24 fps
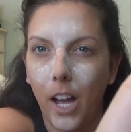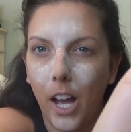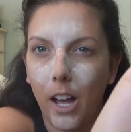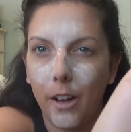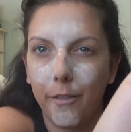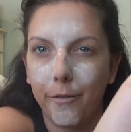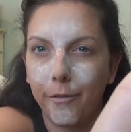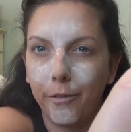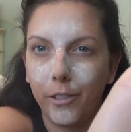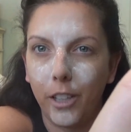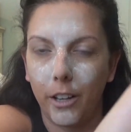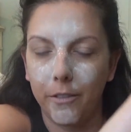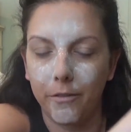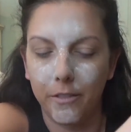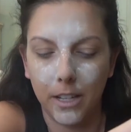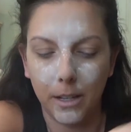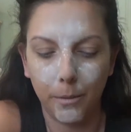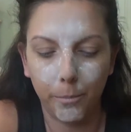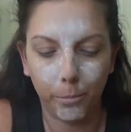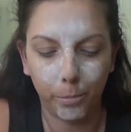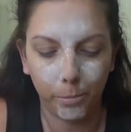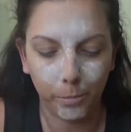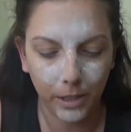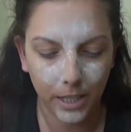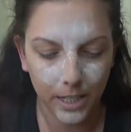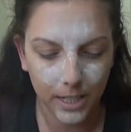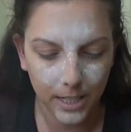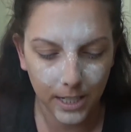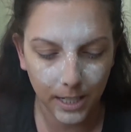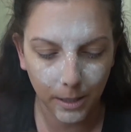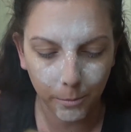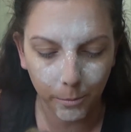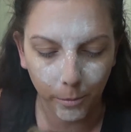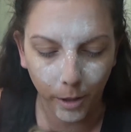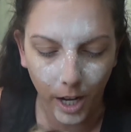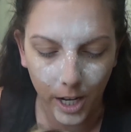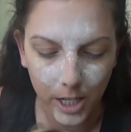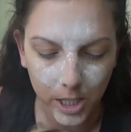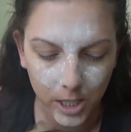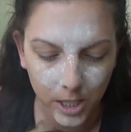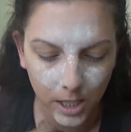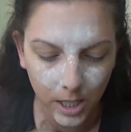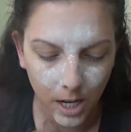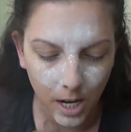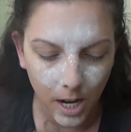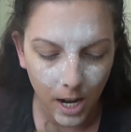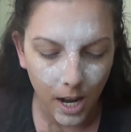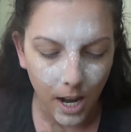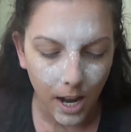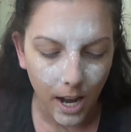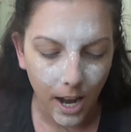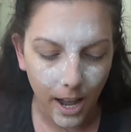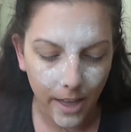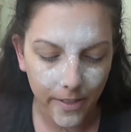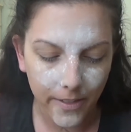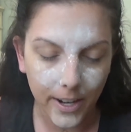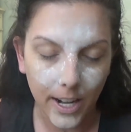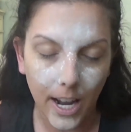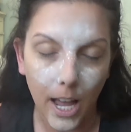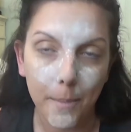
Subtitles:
fluffy blending brush. And then